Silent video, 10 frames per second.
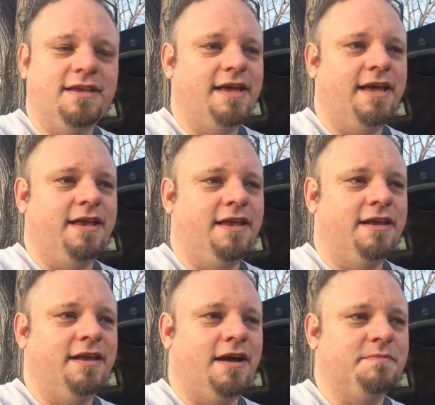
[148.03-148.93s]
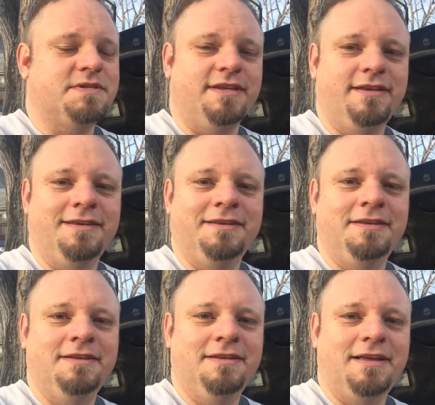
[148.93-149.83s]
And I'm sitting
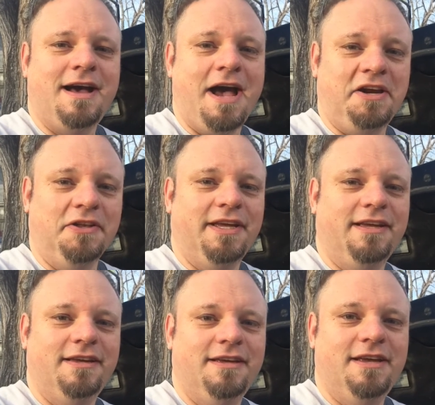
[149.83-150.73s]
idling,